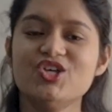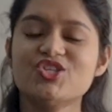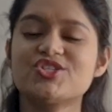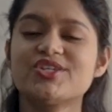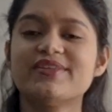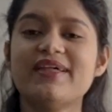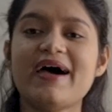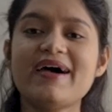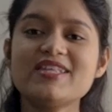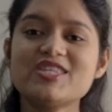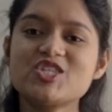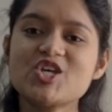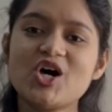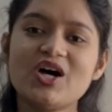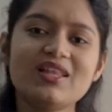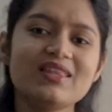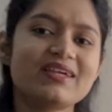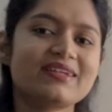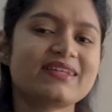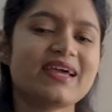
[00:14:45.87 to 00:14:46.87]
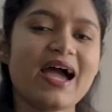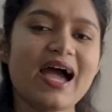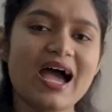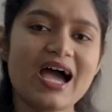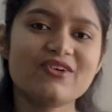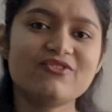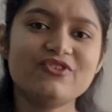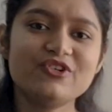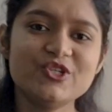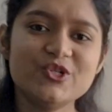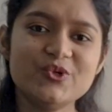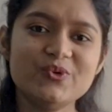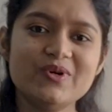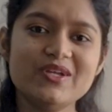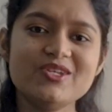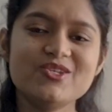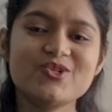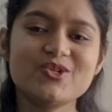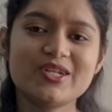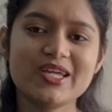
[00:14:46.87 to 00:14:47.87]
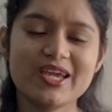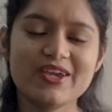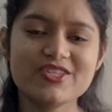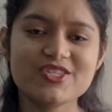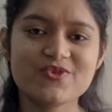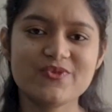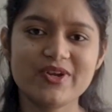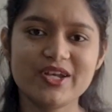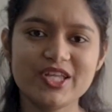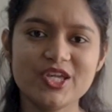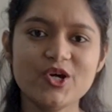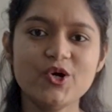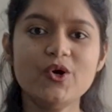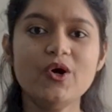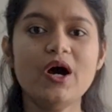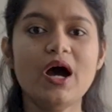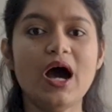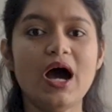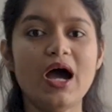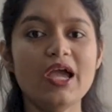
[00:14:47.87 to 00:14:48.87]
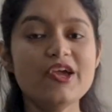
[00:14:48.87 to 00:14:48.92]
so that's all that I have for you in today's video.